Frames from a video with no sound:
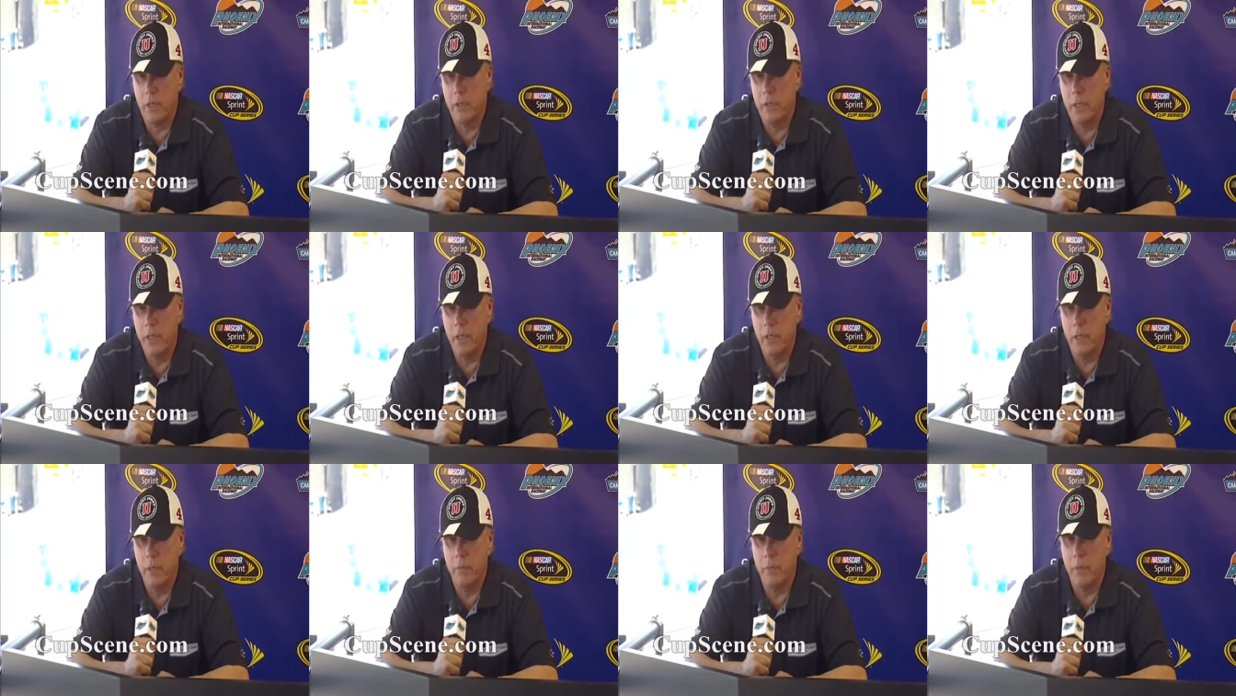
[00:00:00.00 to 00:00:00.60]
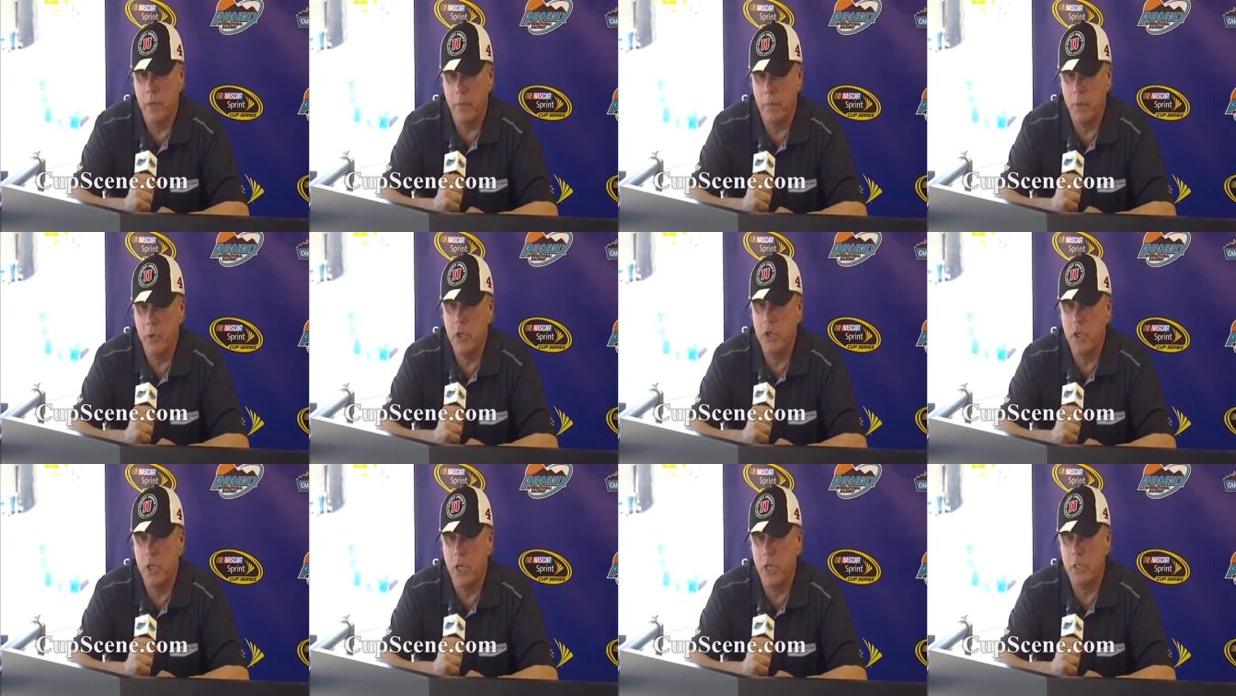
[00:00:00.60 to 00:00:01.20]
He
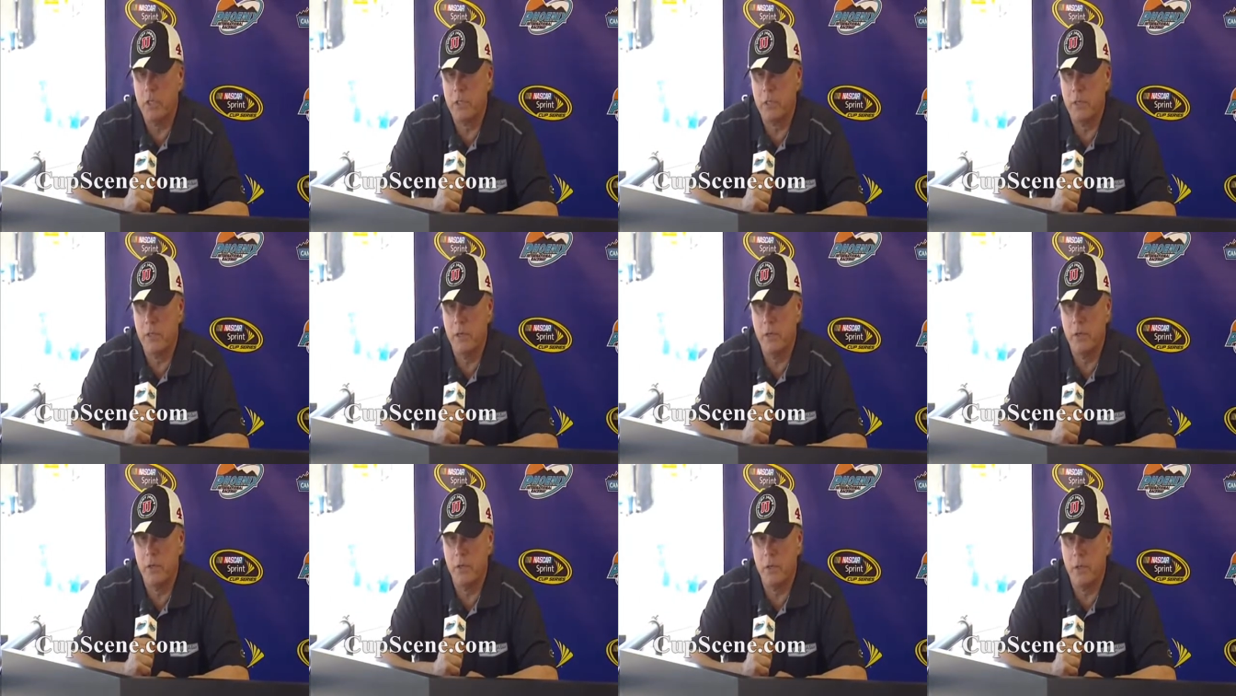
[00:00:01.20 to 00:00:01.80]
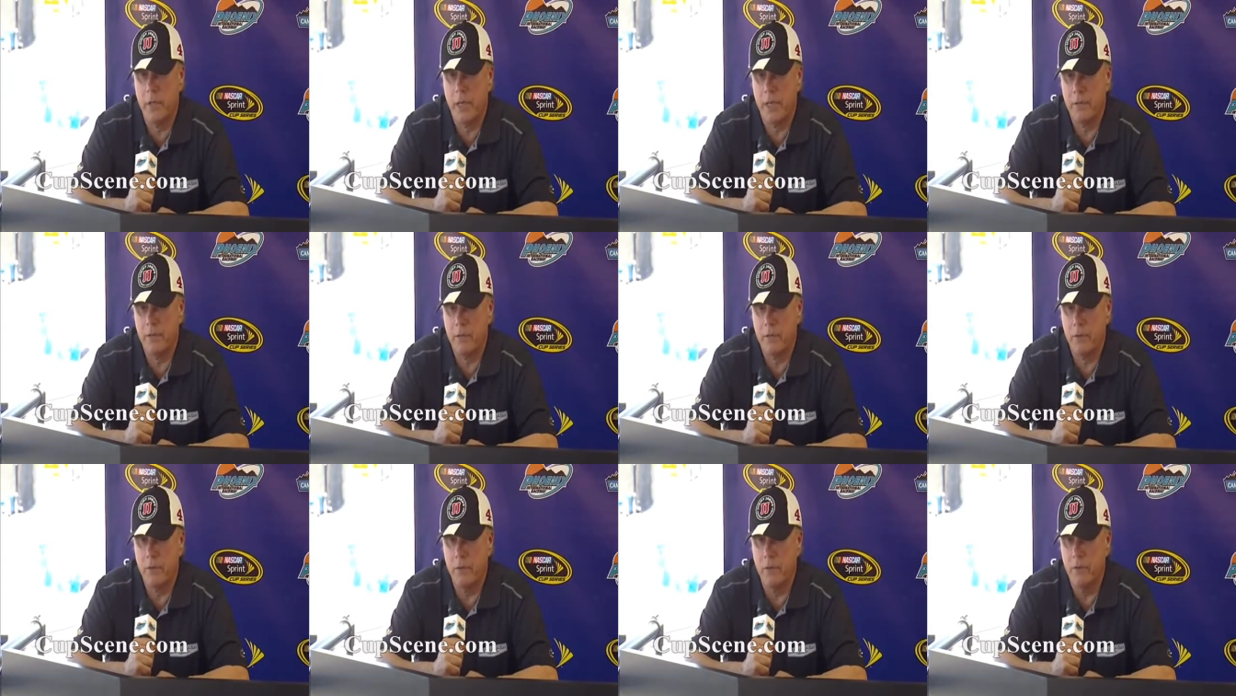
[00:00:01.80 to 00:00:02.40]
appreciates that
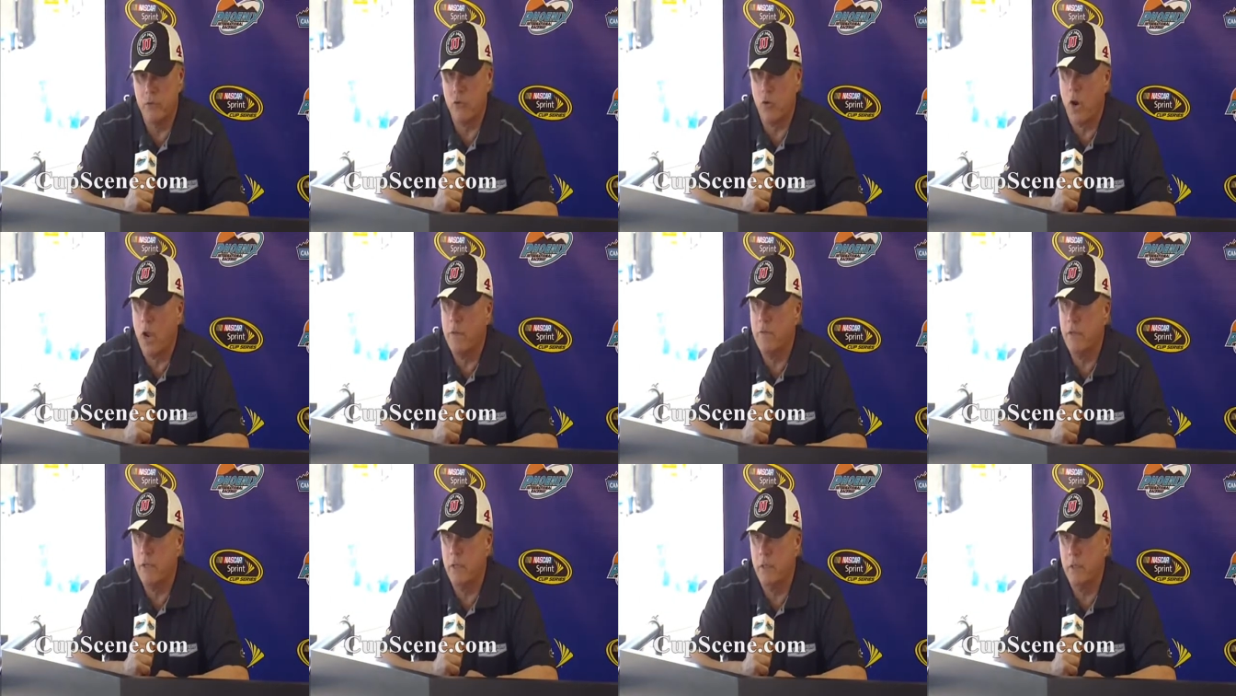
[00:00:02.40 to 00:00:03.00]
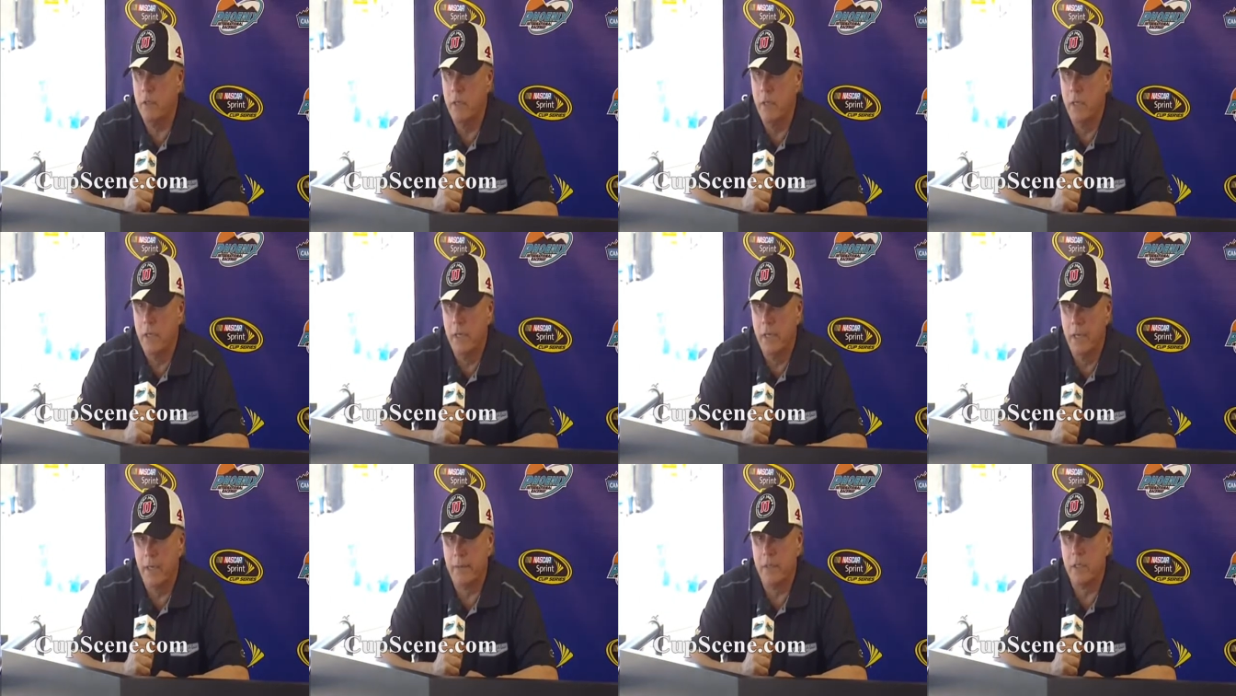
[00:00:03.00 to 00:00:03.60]
you know, driving
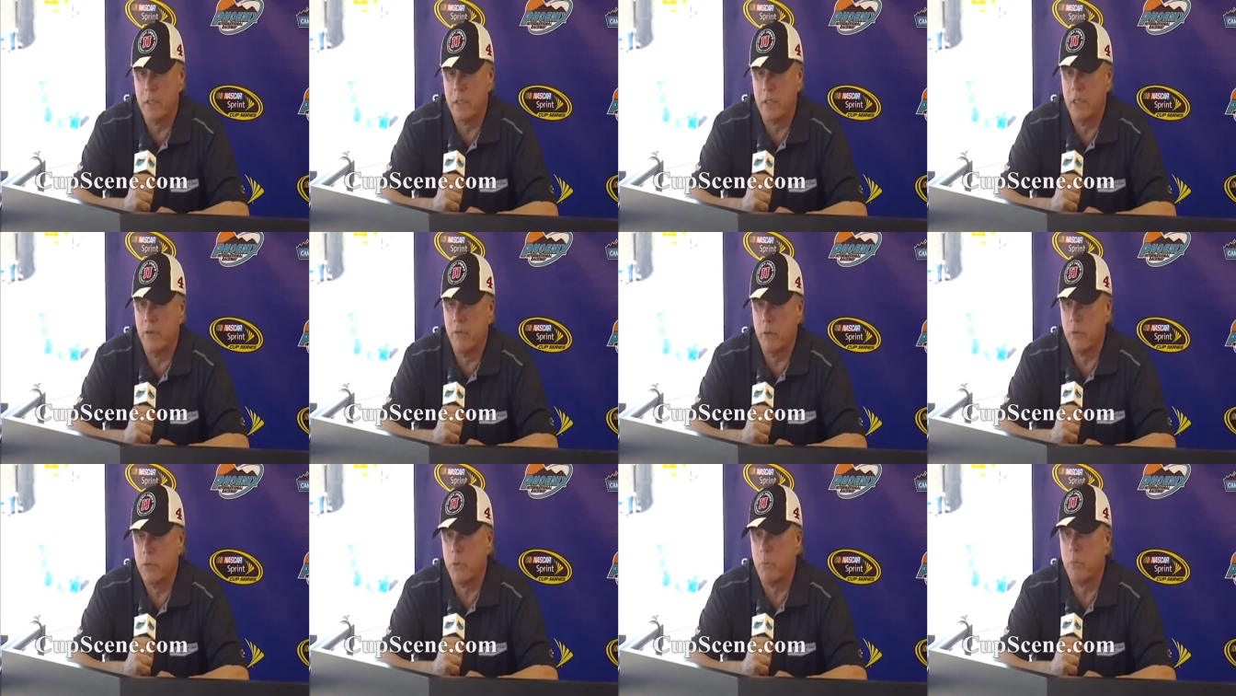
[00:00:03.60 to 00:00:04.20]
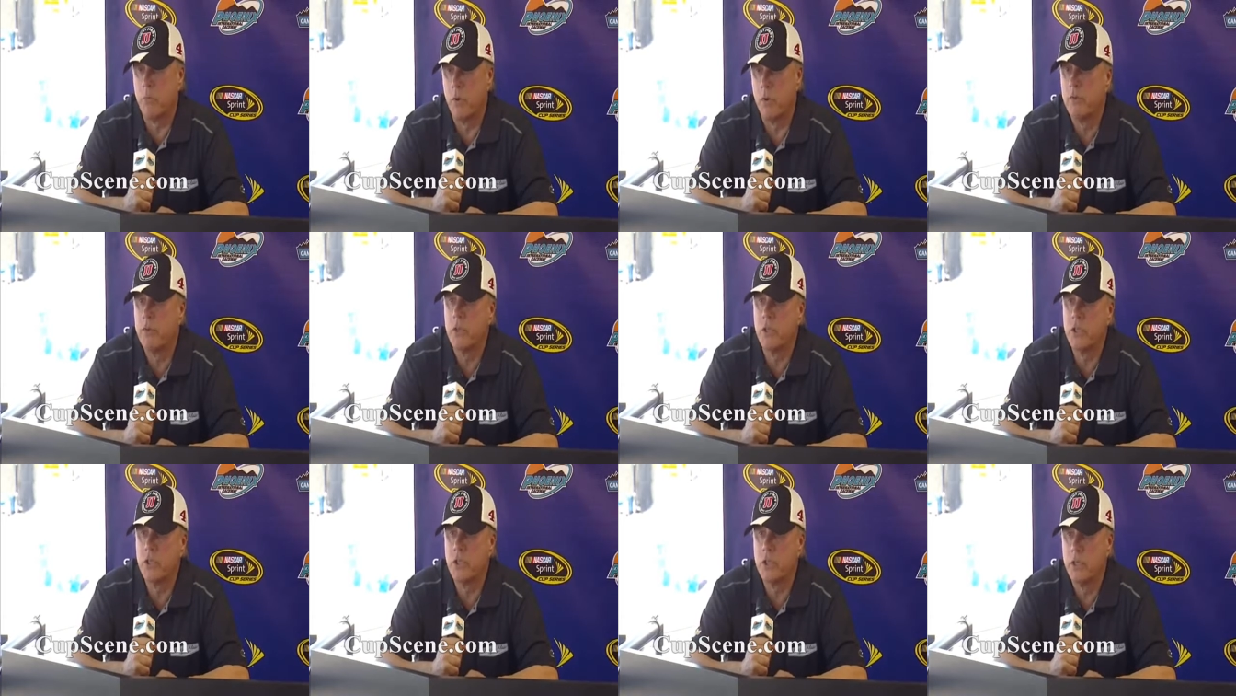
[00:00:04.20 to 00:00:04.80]
at this level is a
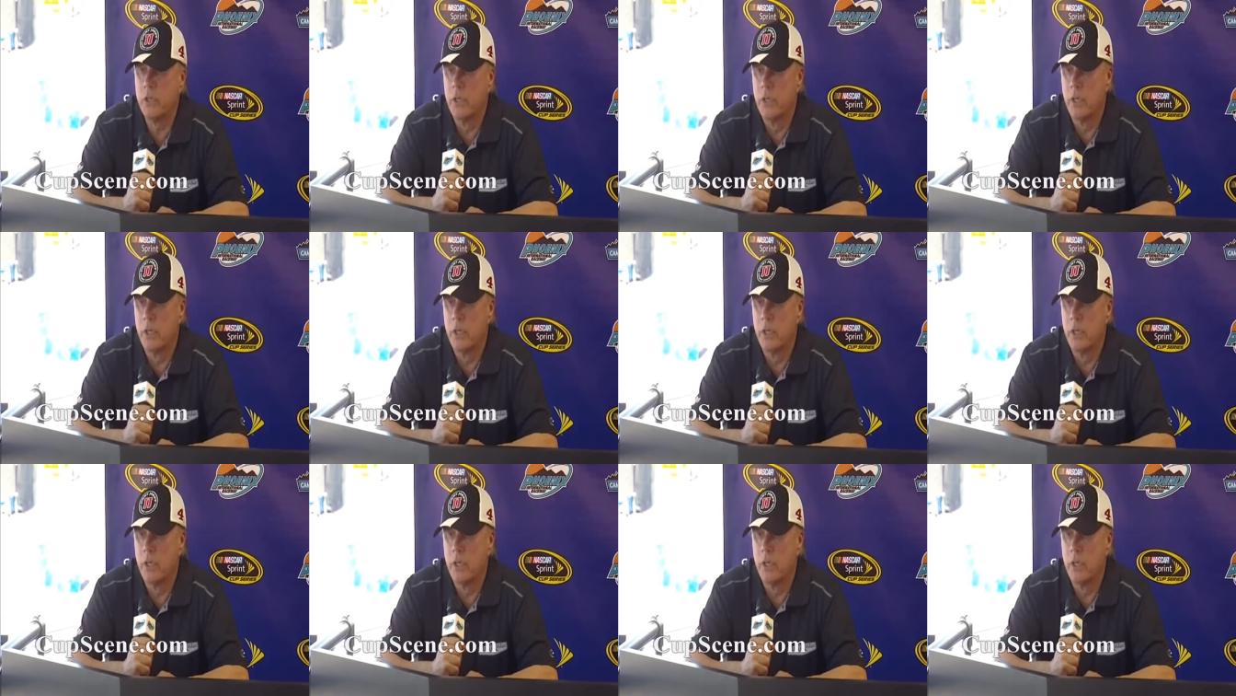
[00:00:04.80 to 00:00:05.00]
privilege,